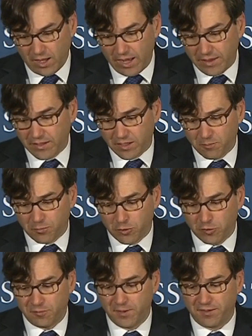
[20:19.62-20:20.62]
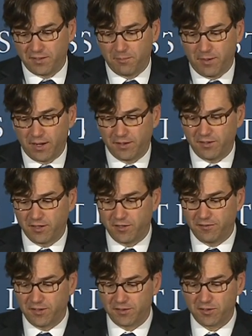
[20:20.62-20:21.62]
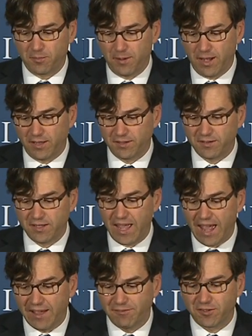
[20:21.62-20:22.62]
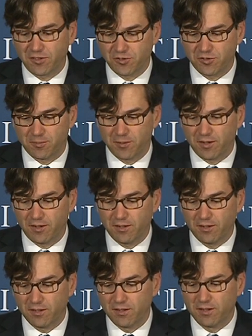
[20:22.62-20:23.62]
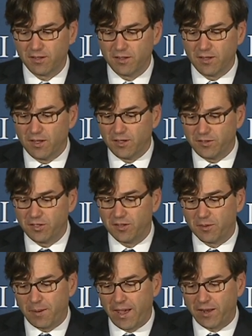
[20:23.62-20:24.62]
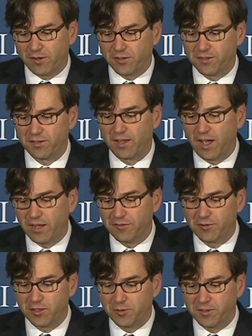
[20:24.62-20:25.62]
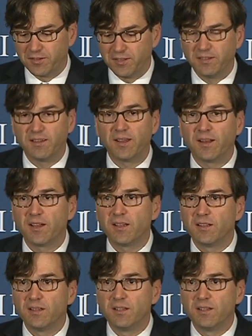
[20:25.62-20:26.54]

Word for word: I think improvements in monetary and fiscal policy have contributed to the patterns in the high-frequency data